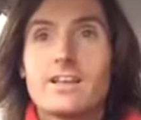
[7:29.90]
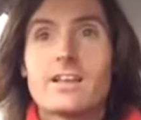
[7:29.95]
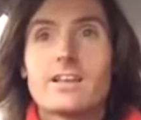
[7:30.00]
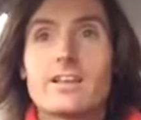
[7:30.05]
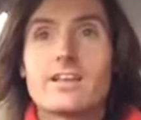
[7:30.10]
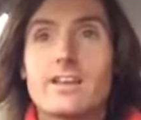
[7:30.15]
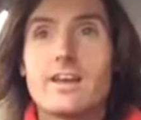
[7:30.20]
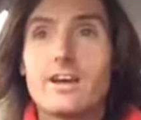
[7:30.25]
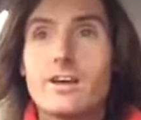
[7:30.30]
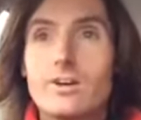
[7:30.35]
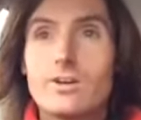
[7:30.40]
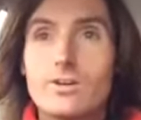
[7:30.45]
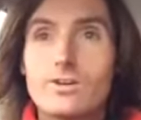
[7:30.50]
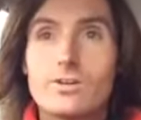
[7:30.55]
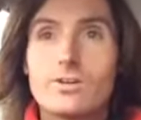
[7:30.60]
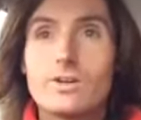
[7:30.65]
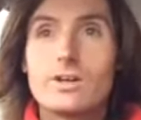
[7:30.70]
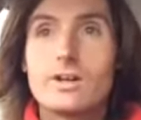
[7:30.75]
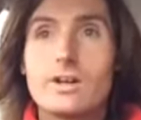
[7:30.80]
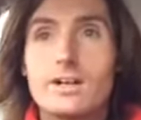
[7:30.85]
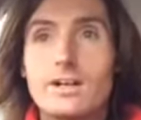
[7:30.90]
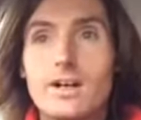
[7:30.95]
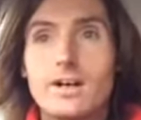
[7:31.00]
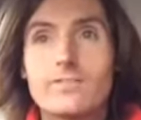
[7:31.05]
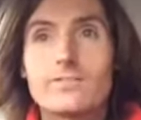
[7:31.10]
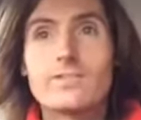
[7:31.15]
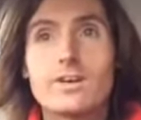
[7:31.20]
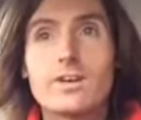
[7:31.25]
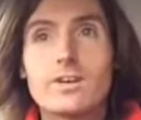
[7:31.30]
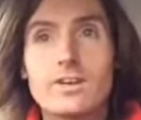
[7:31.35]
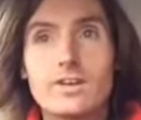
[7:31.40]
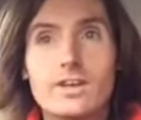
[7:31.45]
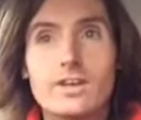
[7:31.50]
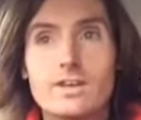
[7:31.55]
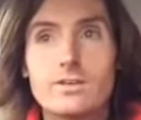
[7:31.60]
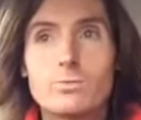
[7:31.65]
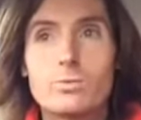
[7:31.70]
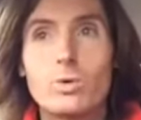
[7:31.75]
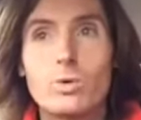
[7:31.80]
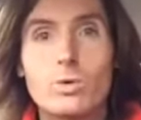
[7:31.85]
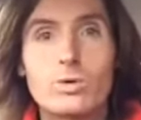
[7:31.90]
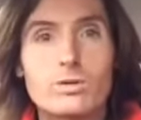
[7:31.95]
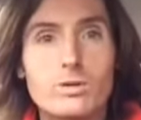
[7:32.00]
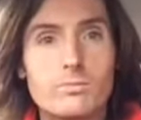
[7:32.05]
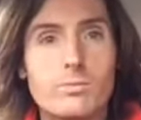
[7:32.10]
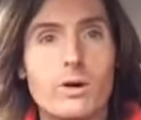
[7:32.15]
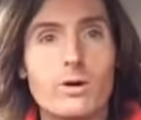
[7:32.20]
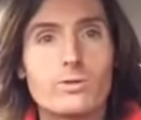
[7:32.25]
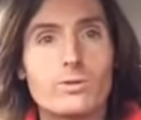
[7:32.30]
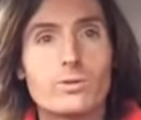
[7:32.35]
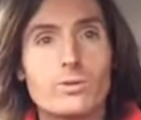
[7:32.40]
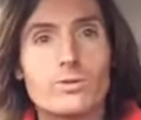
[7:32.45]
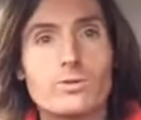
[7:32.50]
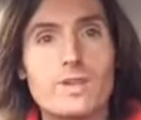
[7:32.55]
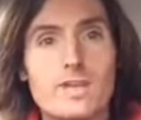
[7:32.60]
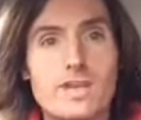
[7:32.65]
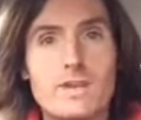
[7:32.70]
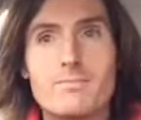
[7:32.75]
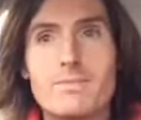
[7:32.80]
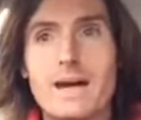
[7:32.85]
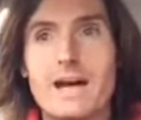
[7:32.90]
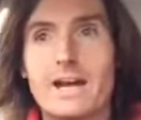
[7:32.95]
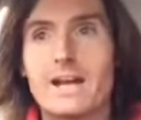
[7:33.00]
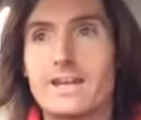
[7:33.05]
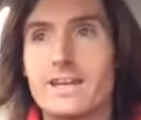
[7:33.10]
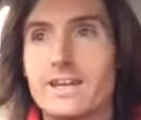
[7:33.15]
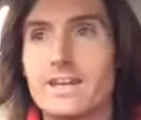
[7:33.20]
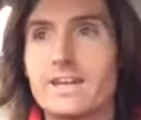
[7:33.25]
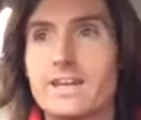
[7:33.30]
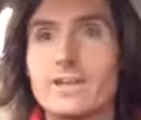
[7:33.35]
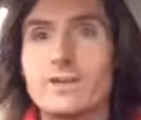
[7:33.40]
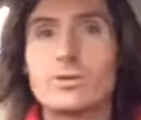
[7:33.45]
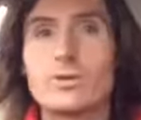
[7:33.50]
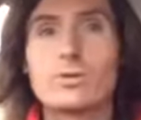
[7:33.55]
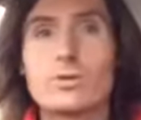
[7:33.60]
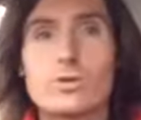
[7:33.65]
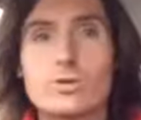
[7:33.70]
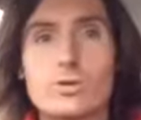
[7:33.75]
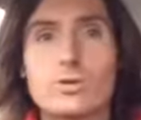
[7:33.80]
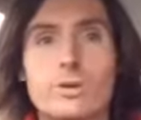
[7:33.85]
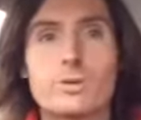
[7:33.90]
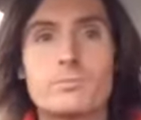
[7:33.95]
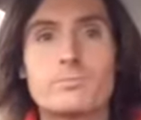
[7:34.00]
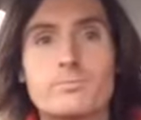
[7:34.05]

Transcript: So I've got the water bottles in the back that I use